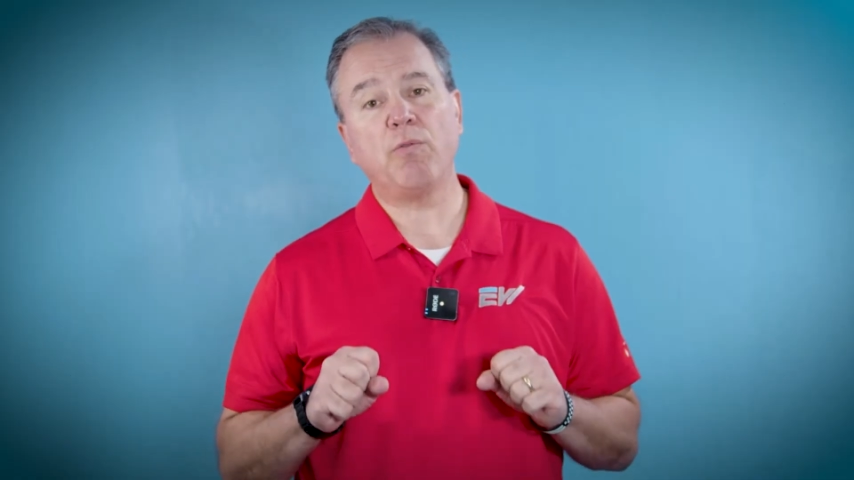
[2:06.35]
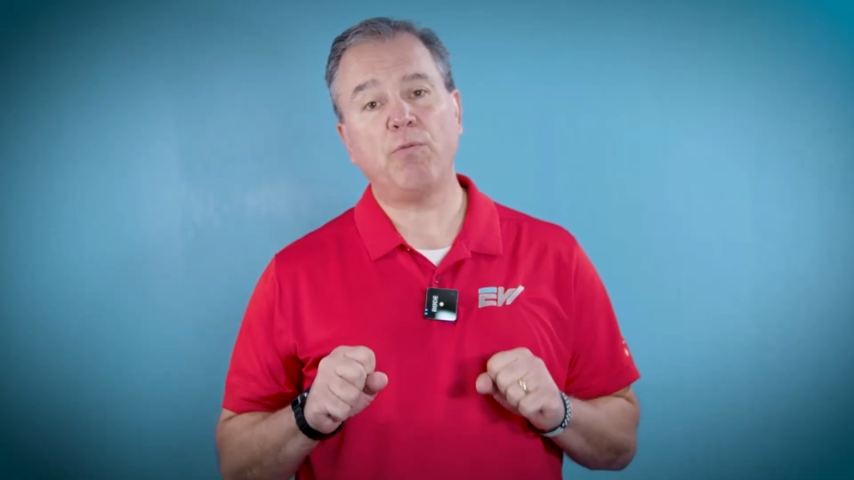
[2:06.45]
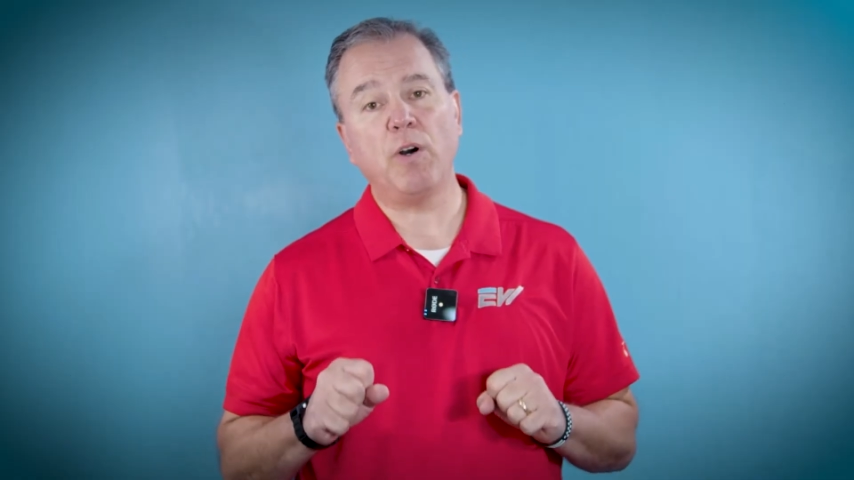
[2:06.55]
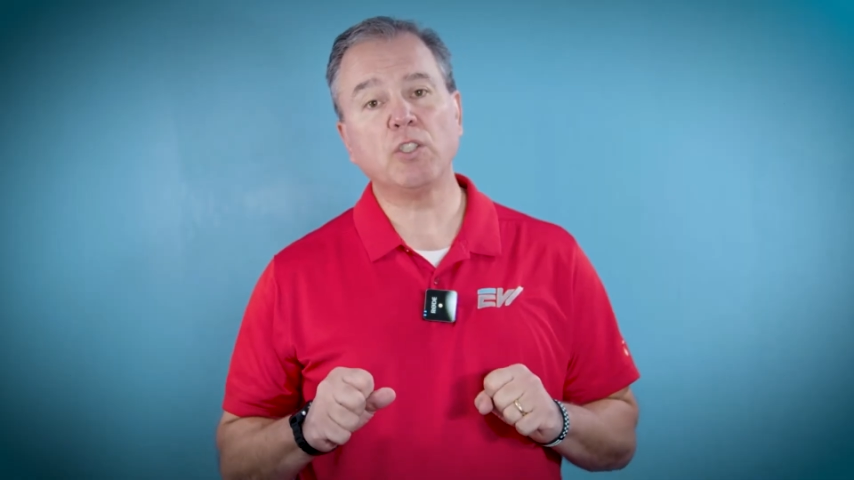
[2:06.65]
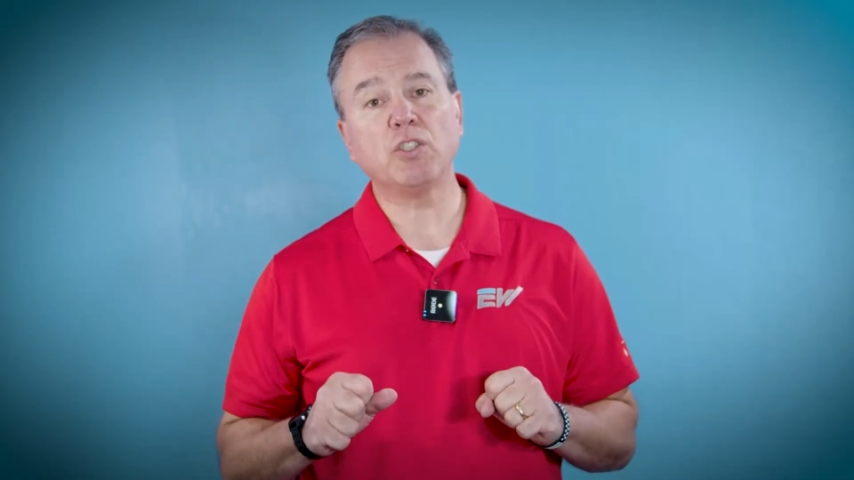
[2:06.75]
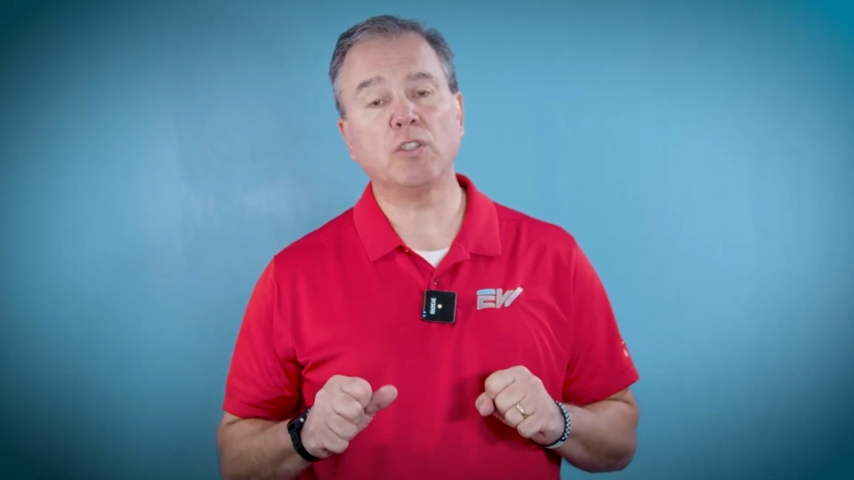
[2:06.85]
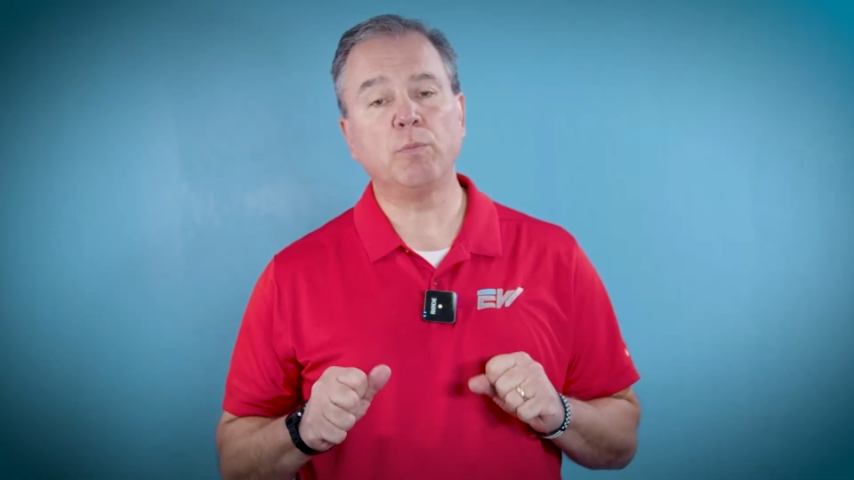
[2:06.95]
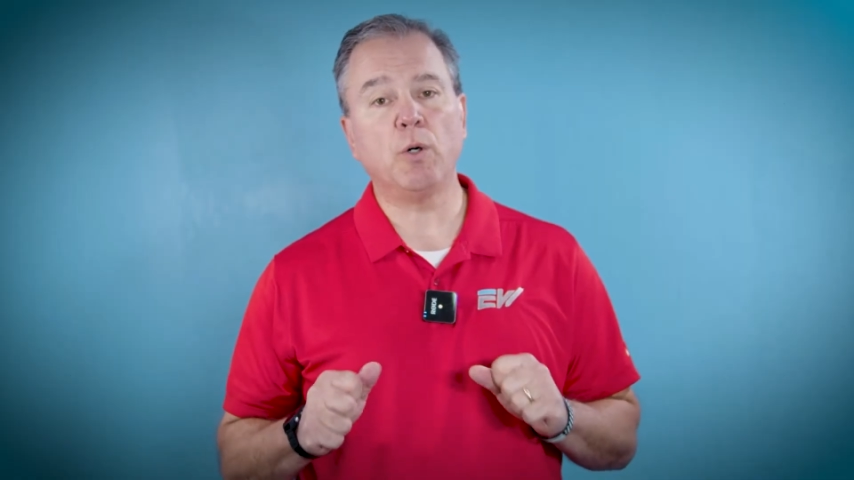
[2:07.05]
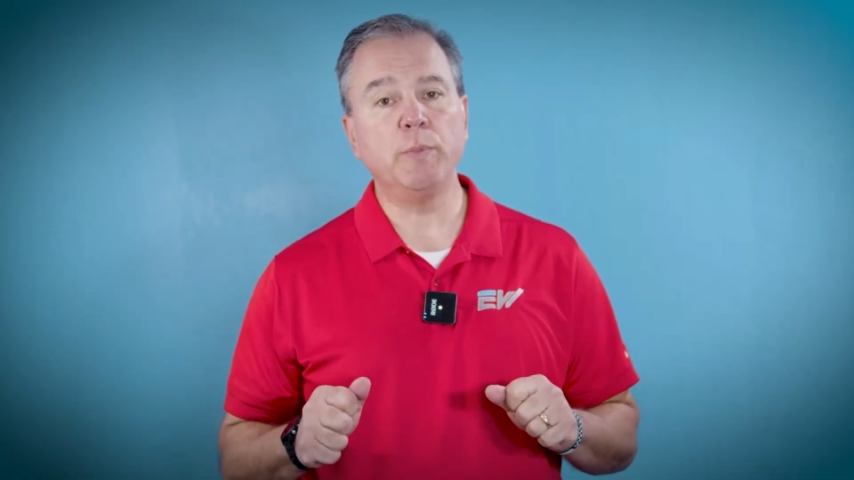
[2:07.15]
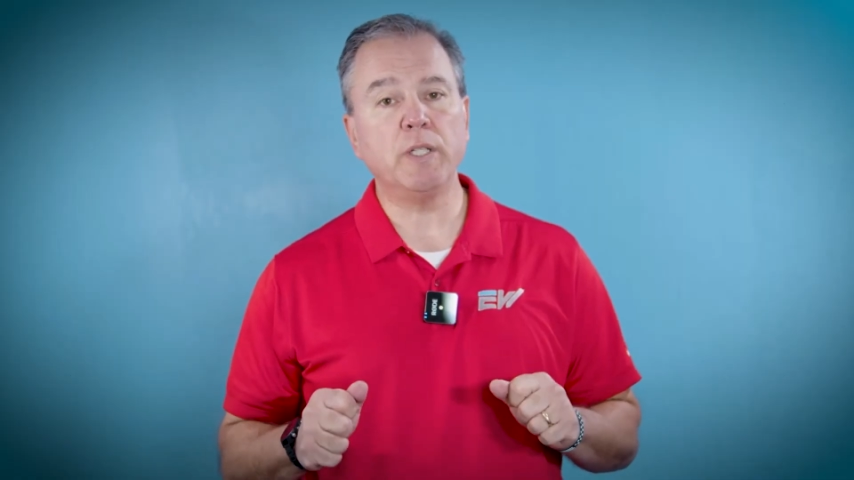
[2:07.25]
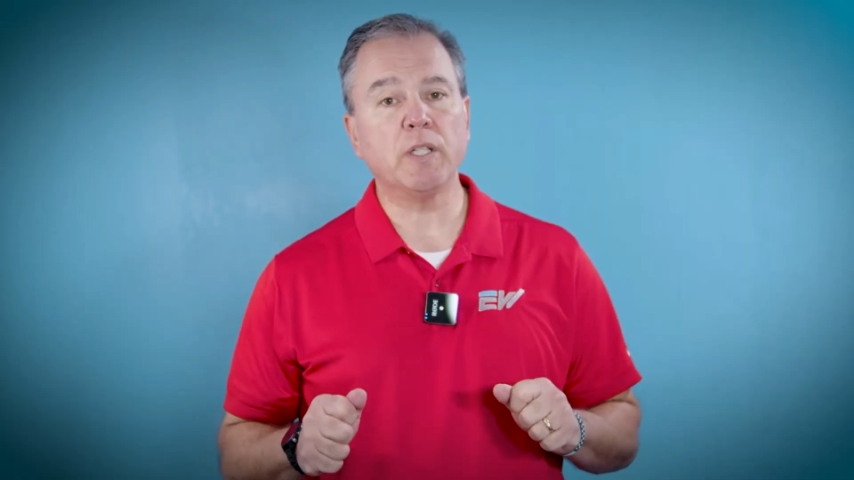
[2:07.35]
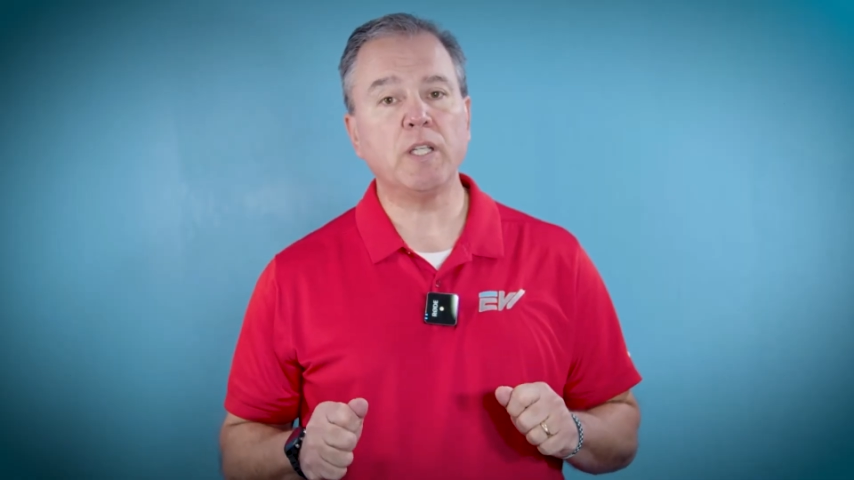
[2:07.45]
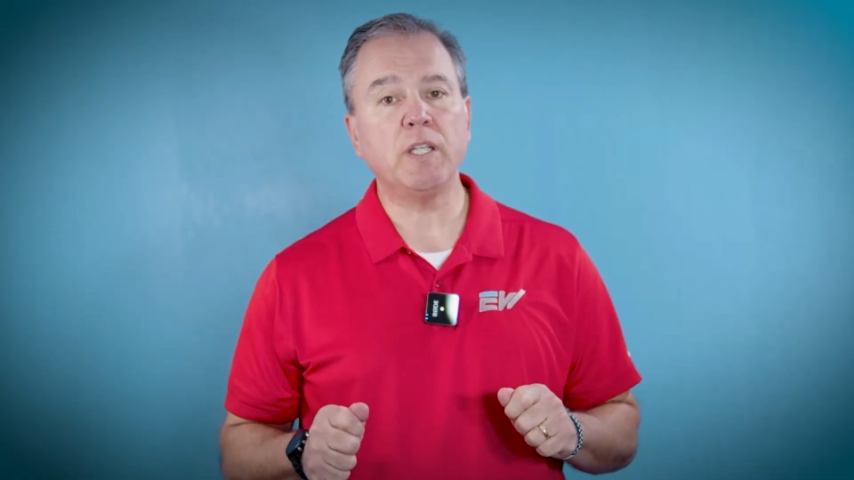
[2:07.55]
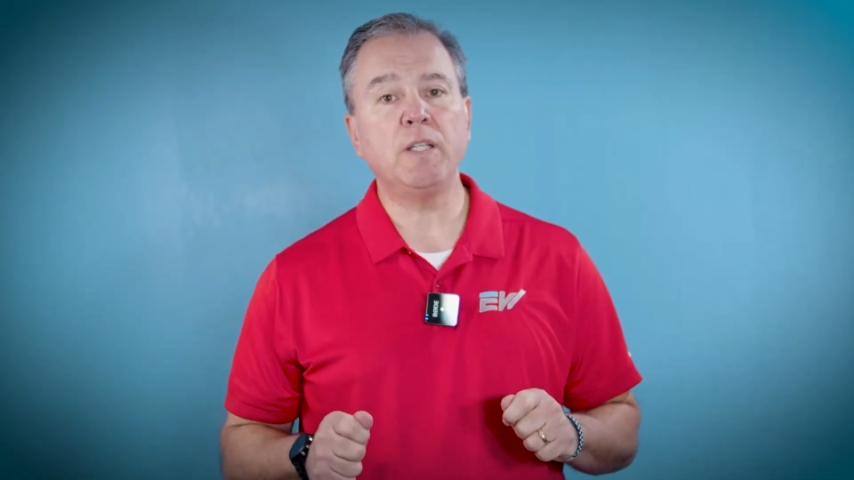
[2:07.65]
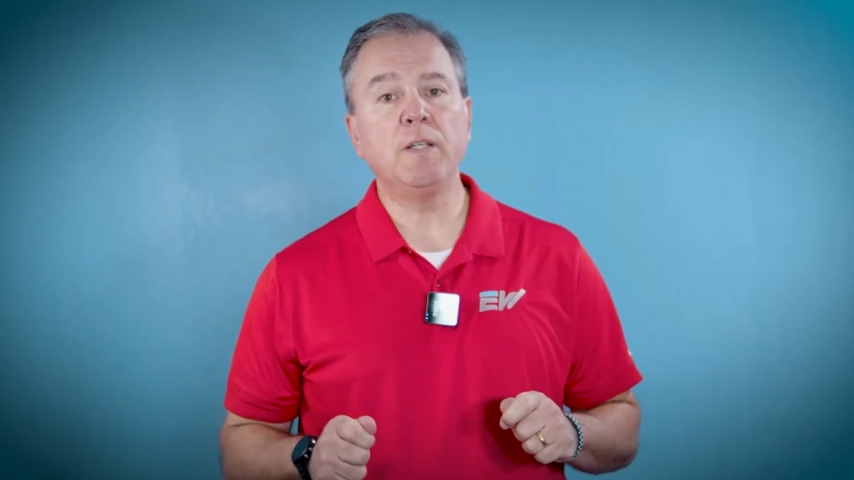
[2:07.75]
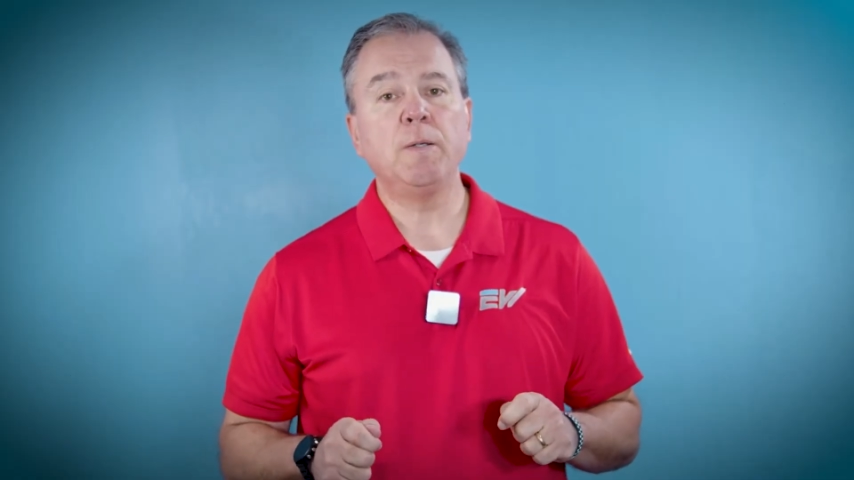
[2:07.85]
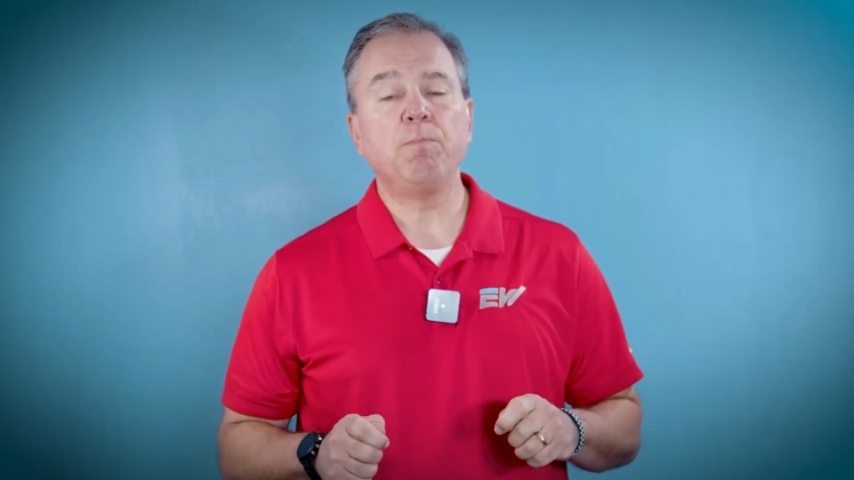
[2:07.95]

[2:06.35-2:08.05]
functional mobility,